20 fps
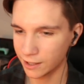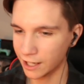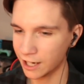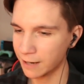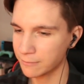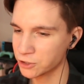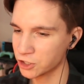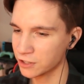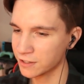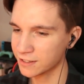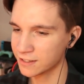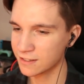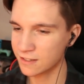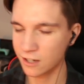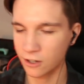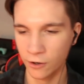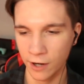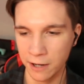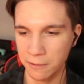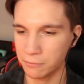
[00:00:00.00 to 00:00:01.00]
And I'm sure this is
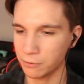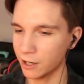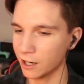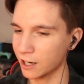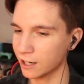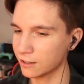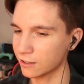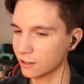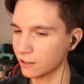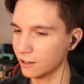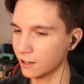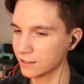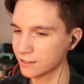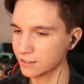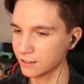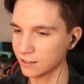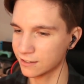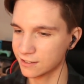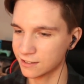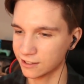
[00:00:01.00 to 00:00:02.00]
a great break at the
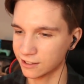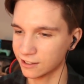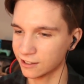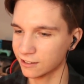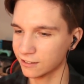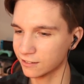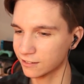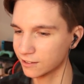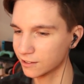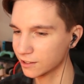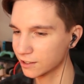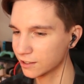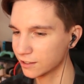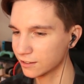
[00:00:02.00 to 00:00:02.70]
concerts, you know?